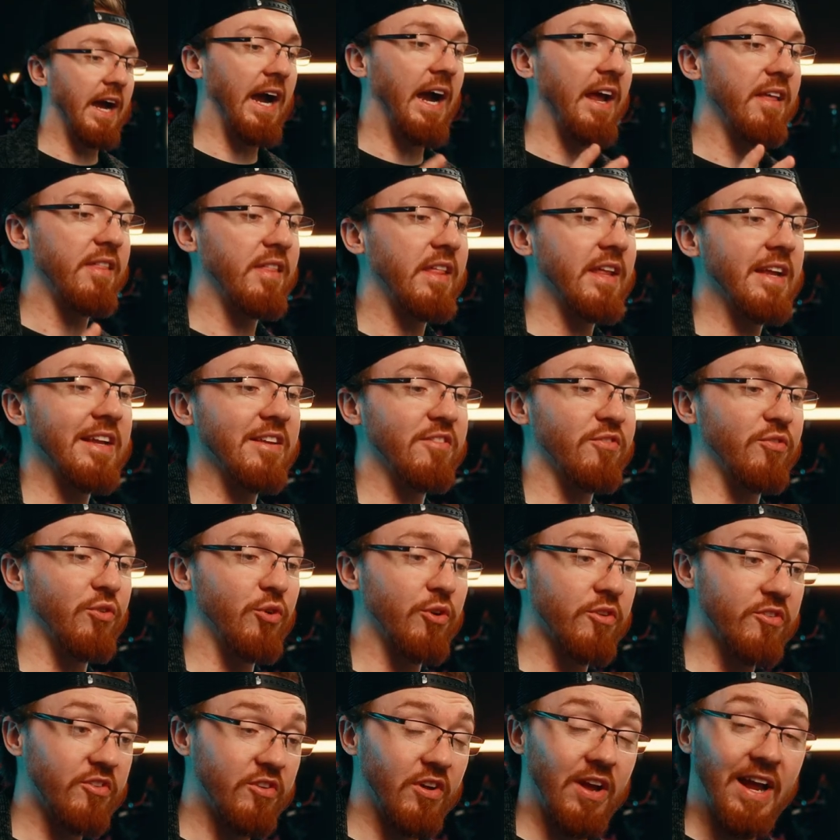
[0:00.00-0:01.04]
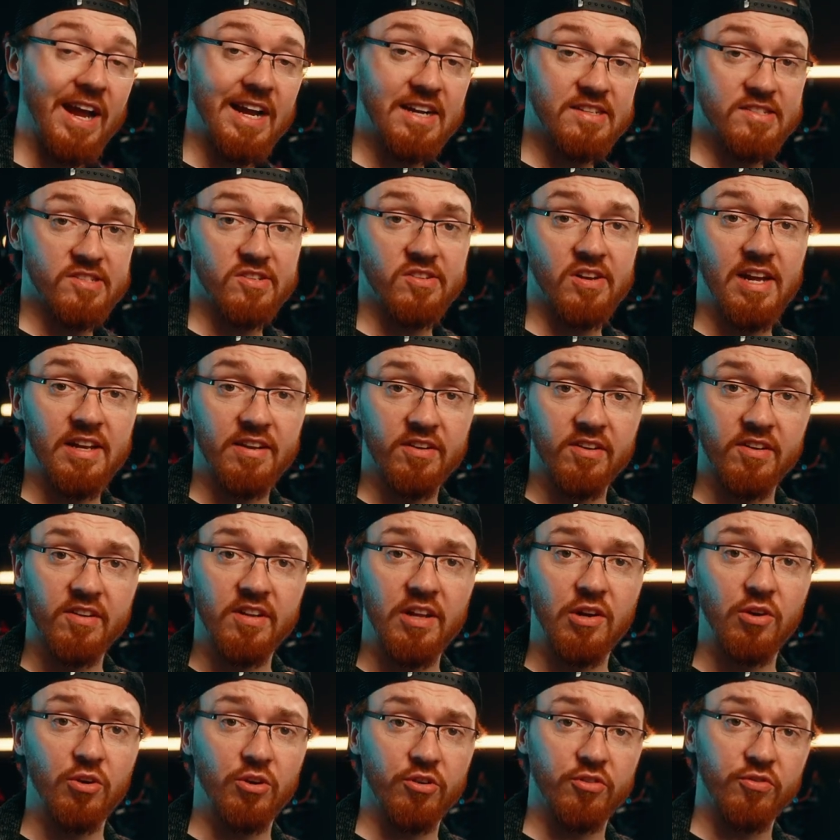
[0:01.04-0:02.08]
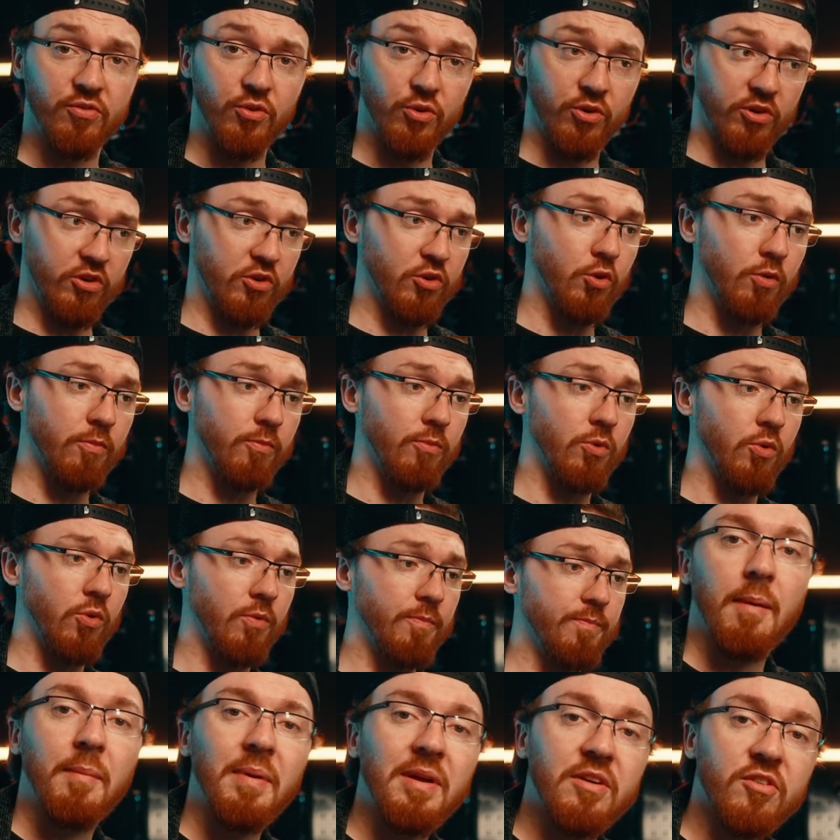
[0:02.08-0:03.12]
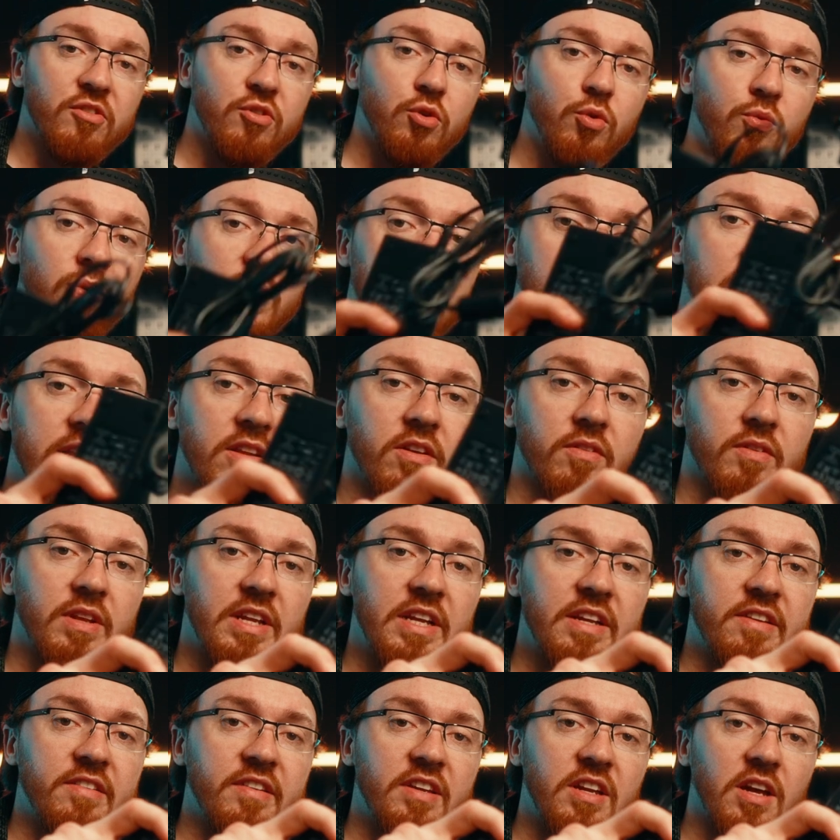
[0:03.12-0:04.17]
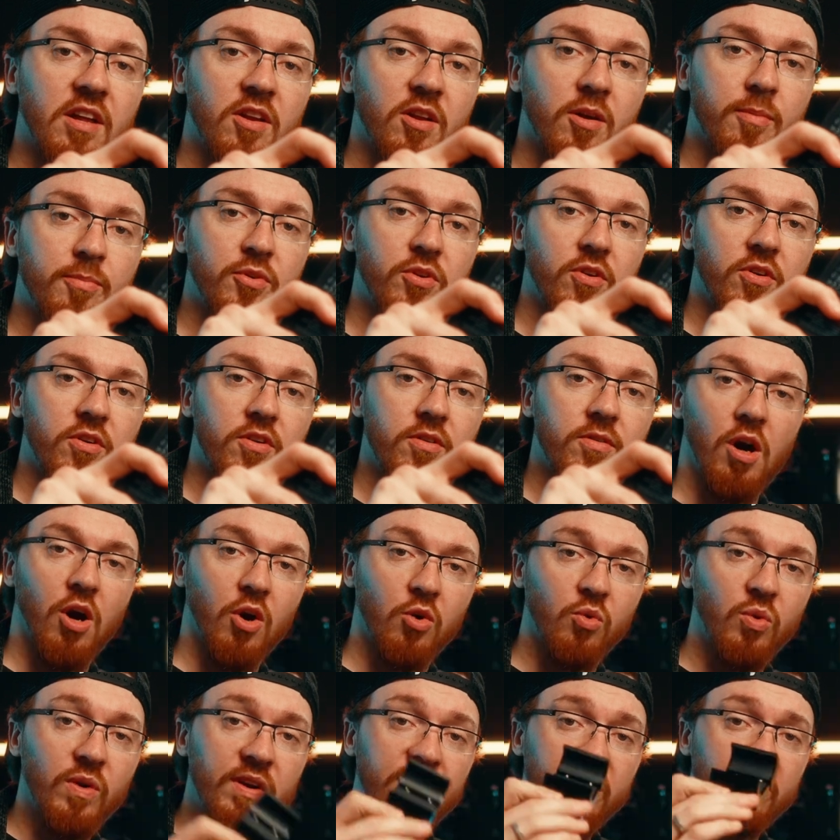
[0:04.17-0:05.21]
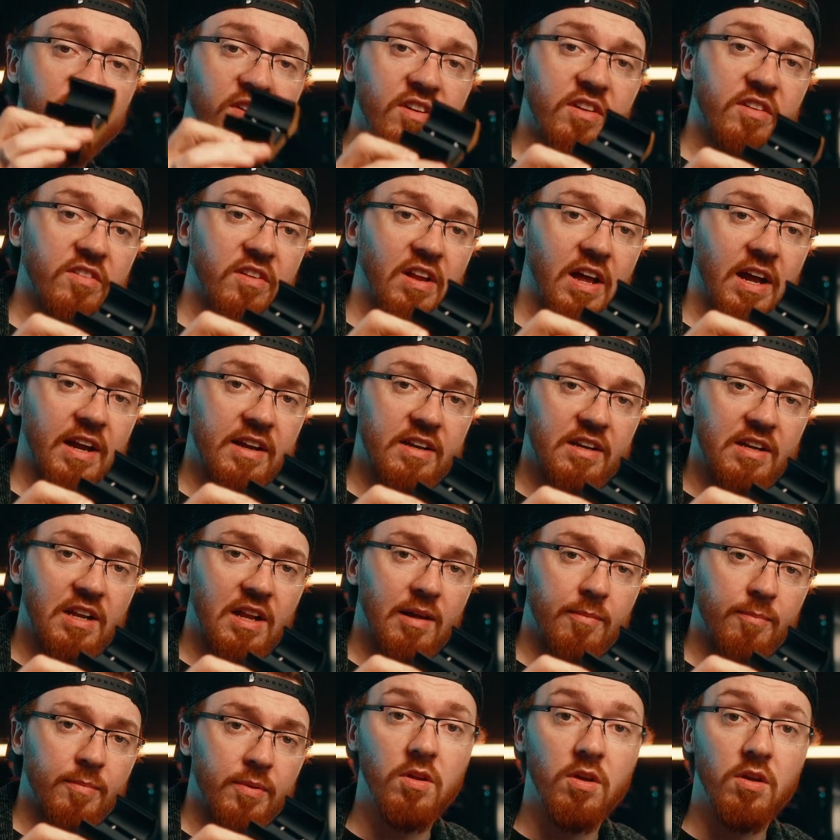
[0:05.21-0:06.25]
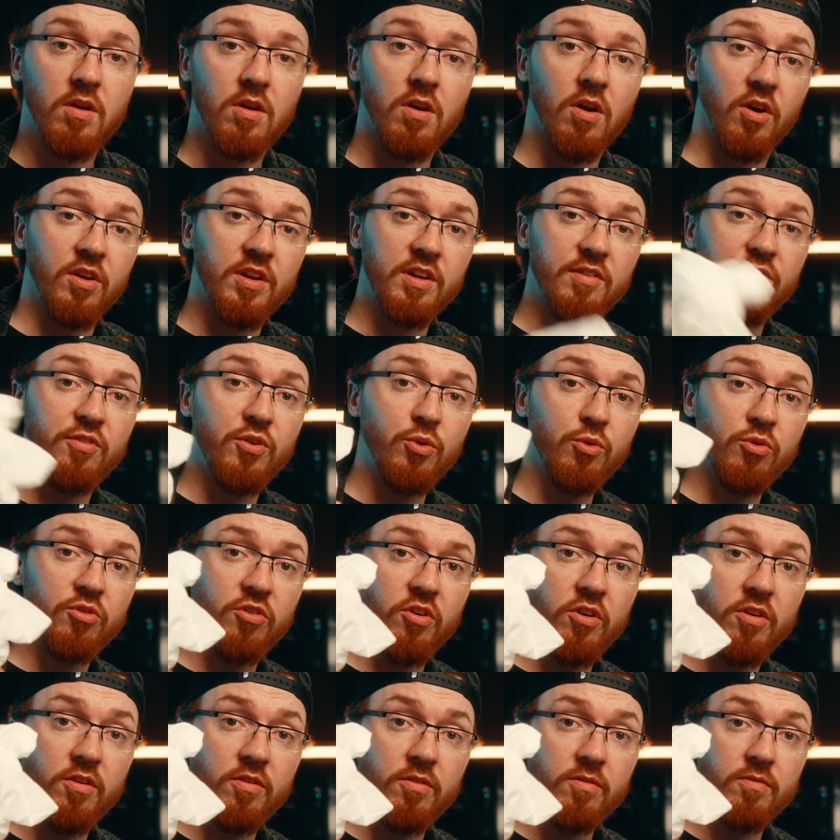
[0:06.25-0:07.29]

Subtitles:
I think it's worth the extra $100 for the combo, because you will get a DC adapter, a quick release light clamp, a diffuser,